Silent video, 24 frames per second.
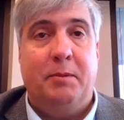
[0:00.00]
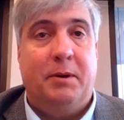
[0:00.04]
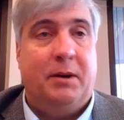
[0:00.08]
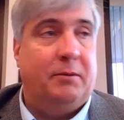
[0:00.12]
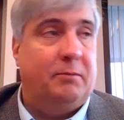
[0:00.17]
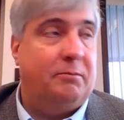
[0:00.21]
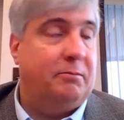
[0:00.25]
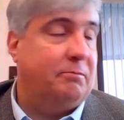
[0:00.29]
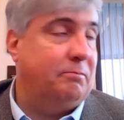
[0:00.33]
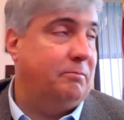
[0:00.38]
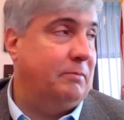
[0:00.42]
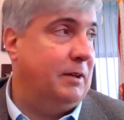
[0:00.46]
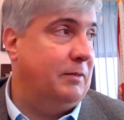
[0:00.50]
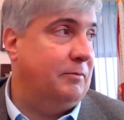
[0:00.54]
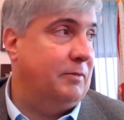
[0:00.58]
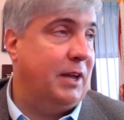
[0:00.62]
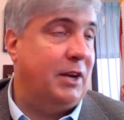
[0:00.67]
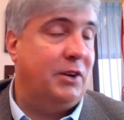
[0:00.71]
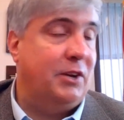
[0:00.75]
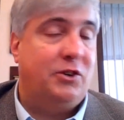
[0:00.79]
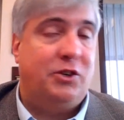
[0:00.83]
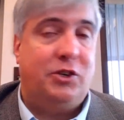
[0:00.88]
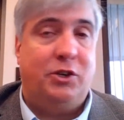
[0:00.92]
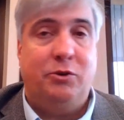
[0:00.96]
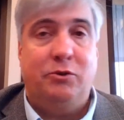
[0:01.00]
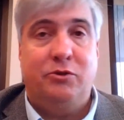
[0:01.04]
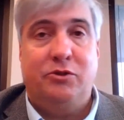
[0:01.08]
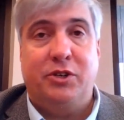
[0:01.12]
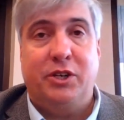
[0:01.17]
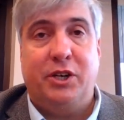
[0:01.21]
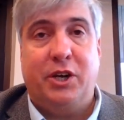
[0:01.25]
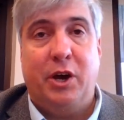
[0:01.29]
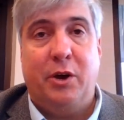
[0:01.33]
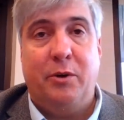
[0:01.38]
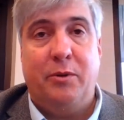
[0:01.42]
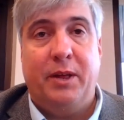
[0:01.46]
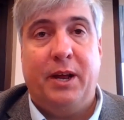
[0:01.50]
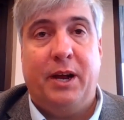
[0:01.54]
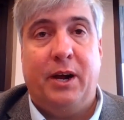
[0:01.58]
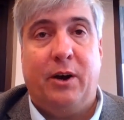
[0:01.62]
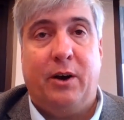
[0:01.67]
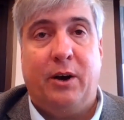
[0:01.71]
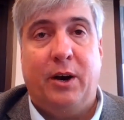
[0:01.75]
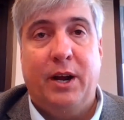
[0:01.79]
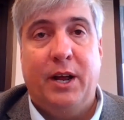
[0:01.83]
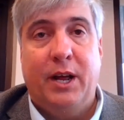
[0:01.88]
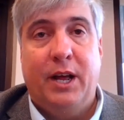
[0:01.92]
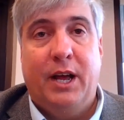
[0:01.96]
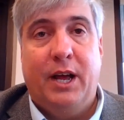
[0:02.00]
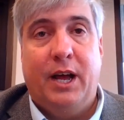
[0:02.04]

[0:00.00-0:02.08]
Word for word: and if they choose to go there,